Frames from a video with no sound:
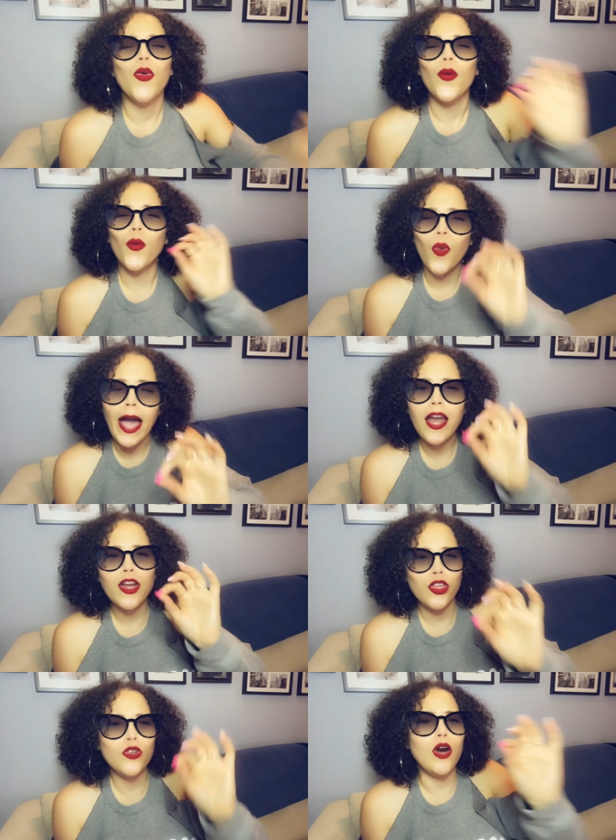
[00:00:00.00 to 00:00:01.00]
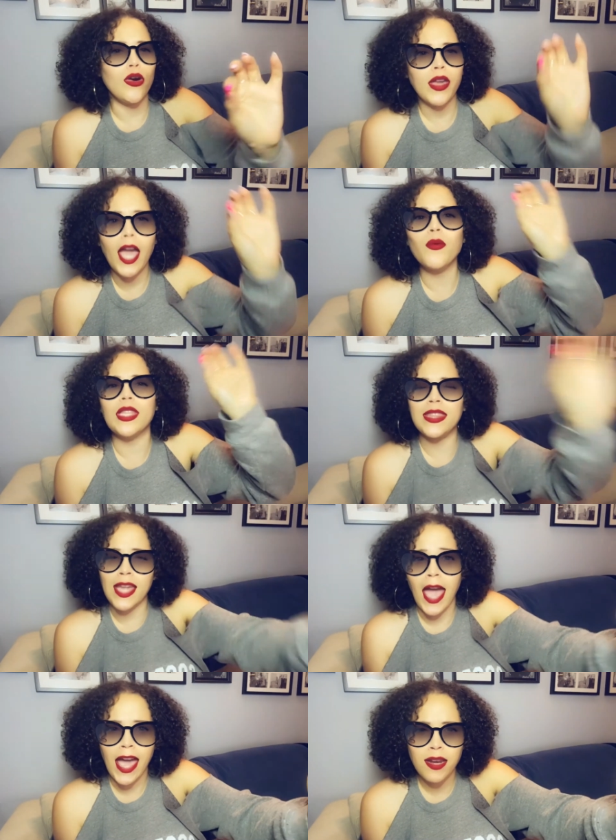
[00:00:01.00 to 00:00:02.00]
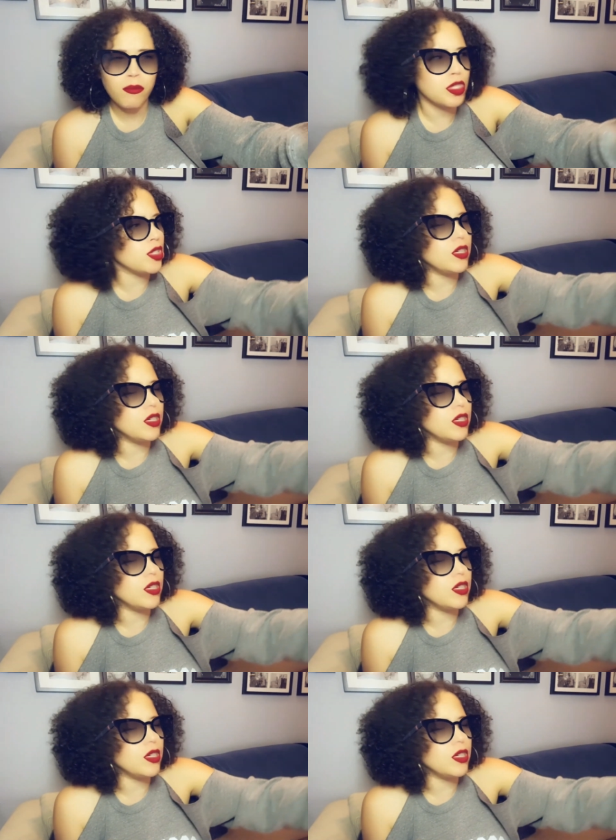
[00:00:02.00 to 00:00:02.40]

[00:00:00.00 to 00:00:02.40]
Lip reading: Why are you okay with that, but you're